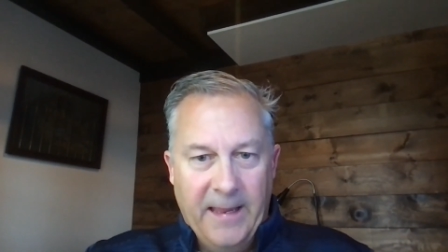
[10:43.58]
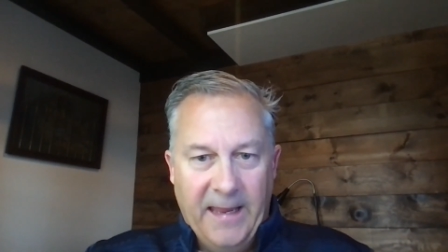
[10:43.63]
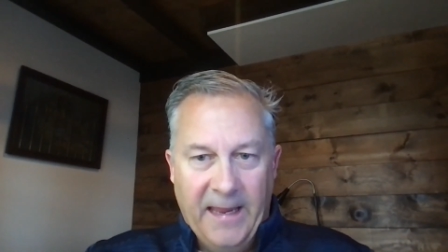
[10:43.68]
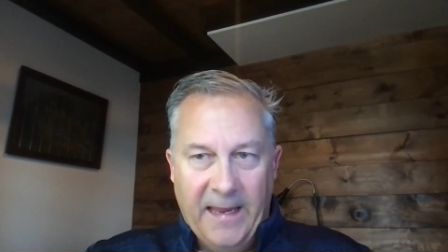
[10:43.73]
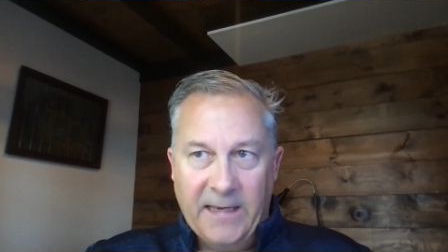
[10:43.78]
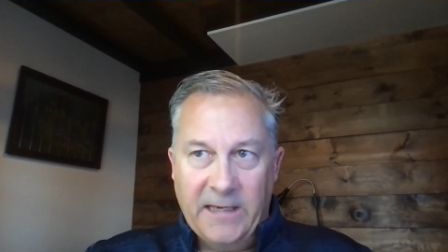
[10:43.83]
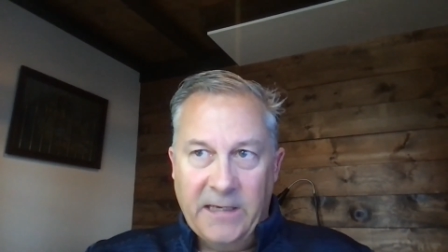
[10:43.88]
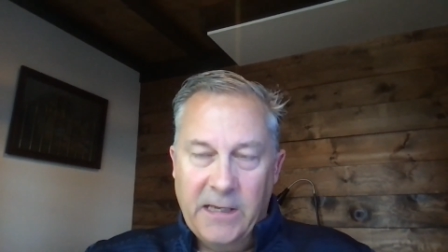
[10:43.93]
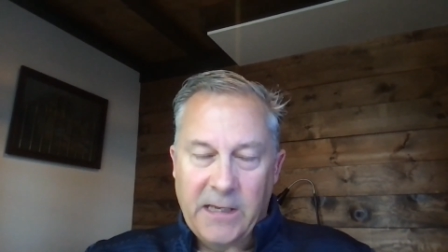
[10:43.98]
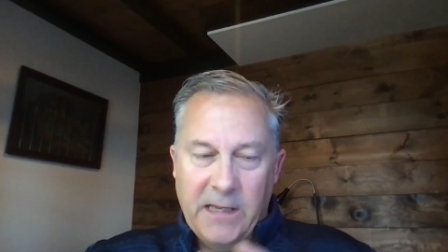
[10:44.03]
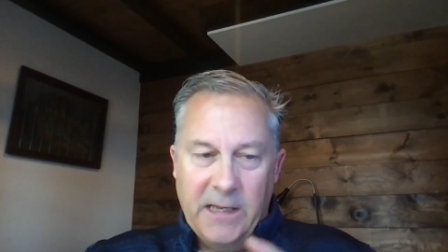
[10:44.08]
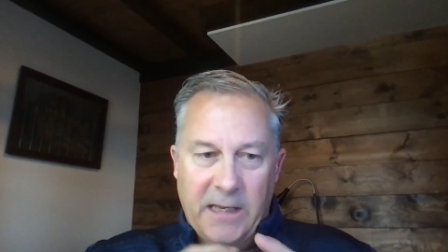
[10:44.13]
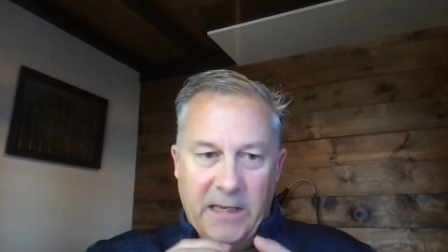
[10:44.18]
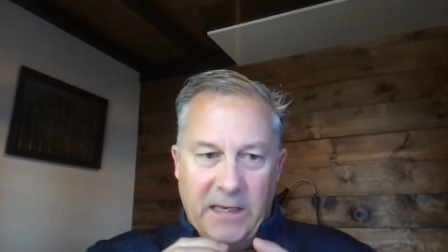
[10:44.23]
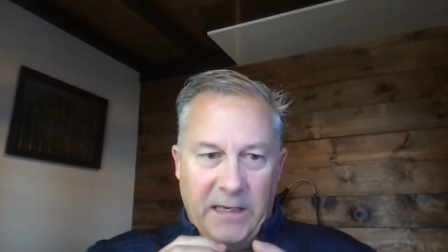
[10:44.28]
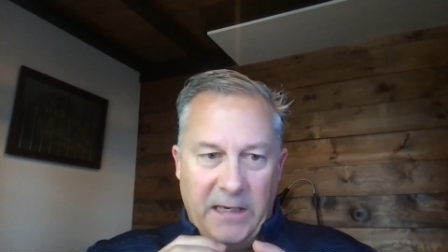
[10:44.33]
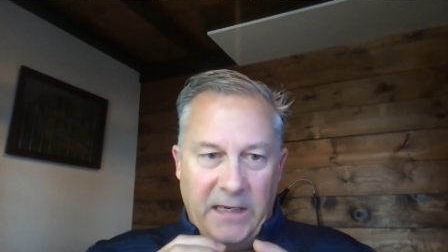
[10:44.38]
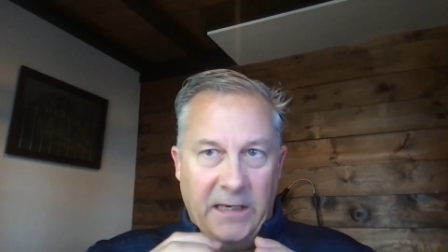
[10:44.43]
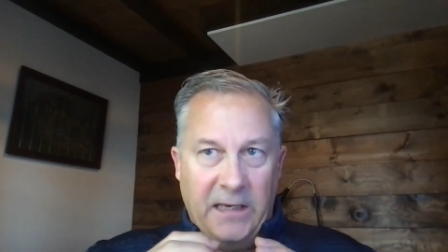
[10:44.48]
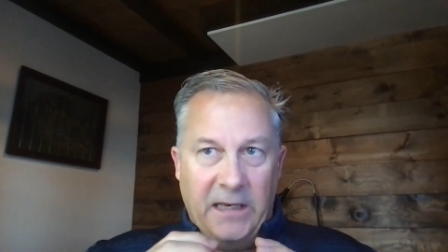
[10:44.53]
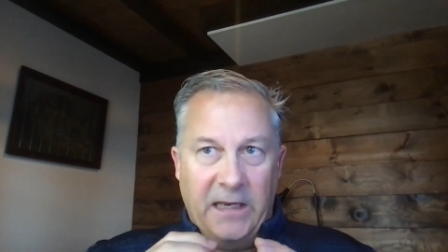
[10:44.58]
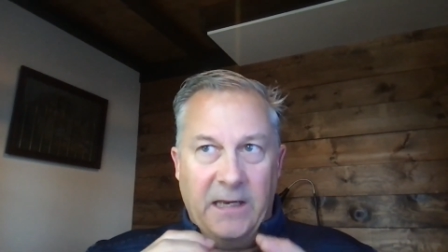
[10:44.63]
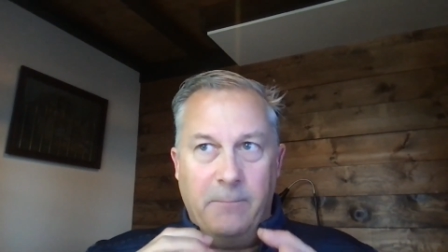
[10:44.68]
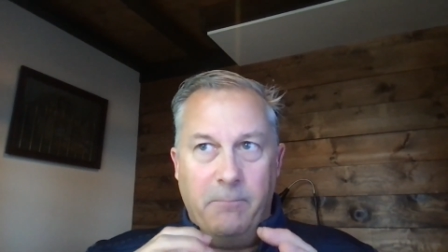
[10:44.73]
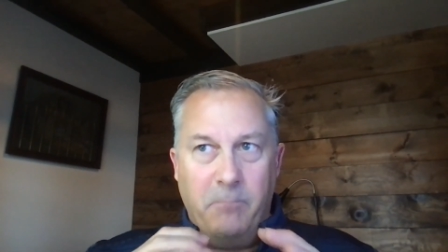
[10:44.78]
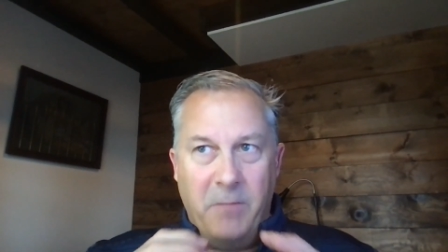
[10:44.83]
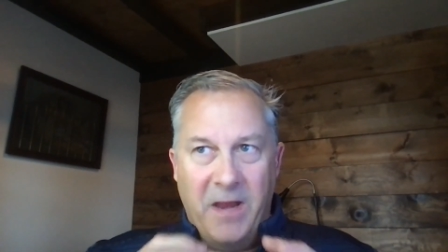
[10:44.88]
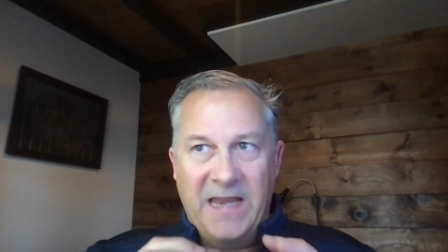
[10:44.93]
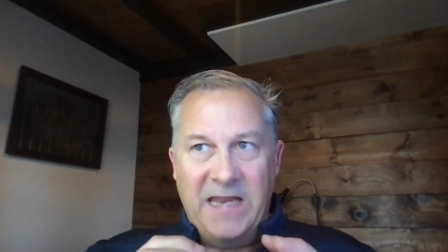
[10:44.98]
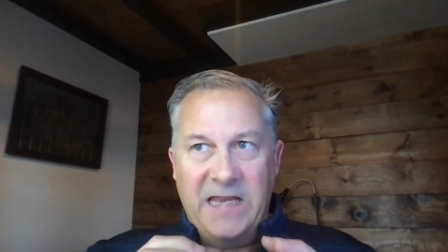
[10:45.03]
And
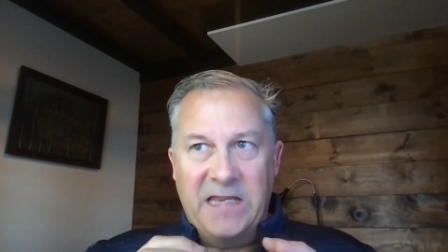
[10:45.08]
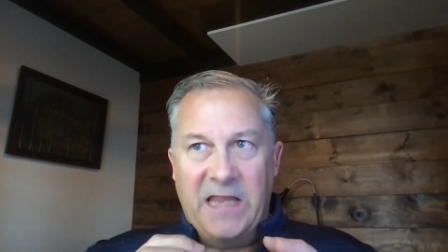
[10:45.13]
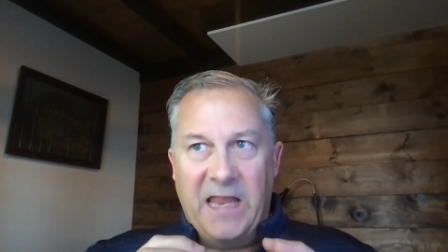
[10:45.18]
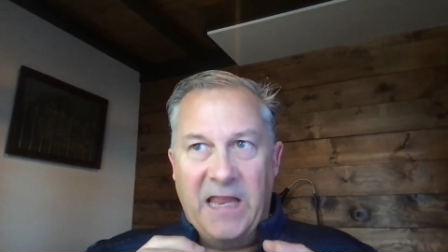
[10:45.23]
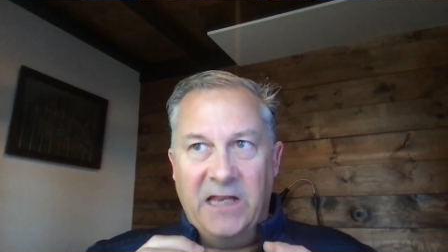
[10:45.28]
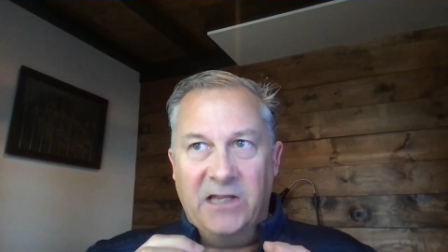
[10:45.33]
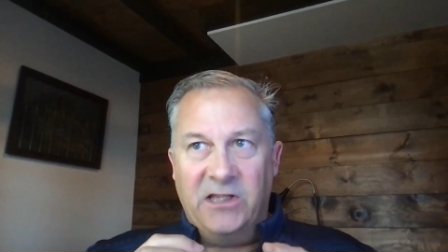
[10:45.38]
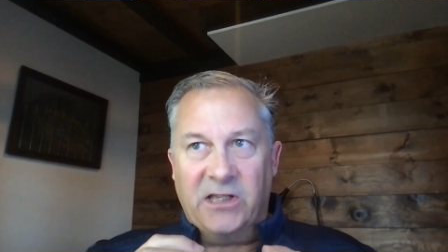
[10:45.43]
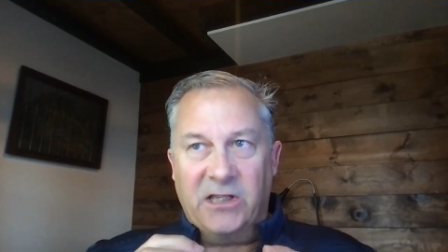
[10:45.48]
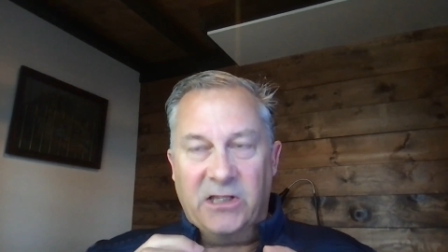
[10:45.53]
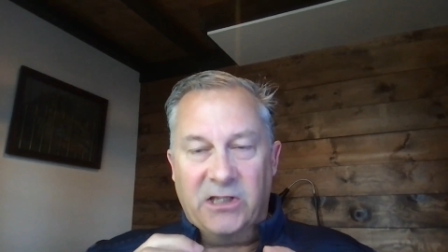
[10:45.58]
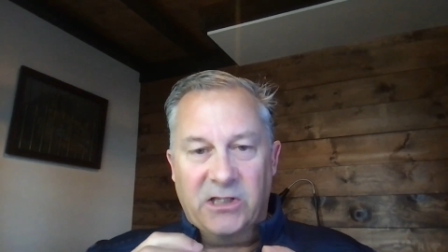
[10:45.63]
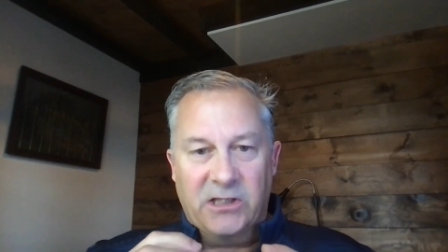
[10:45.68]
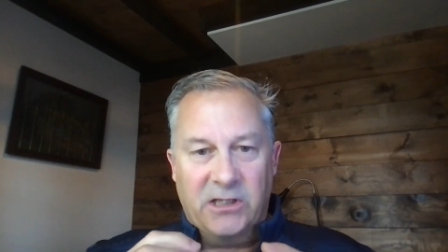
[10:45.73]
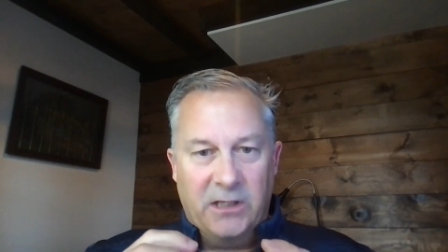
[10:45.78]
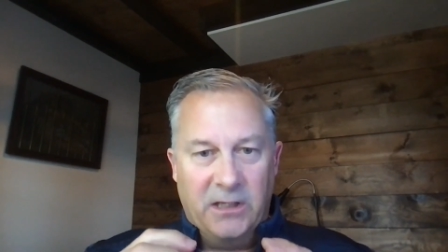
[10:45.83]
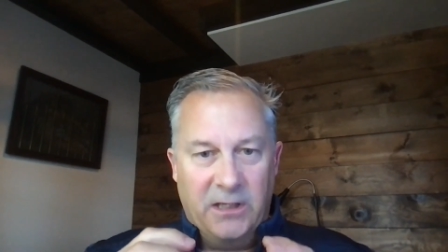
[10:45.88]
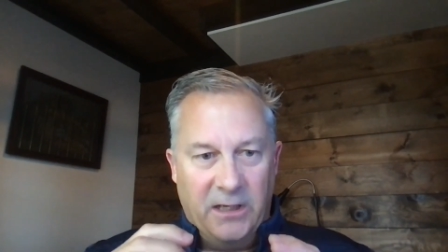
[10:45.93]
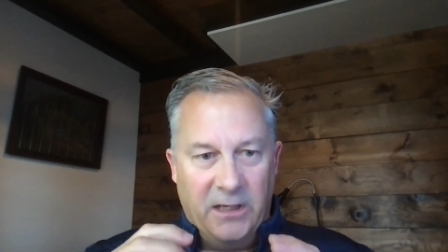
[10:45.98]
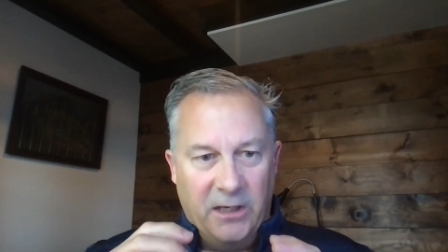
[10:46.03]
in many cases,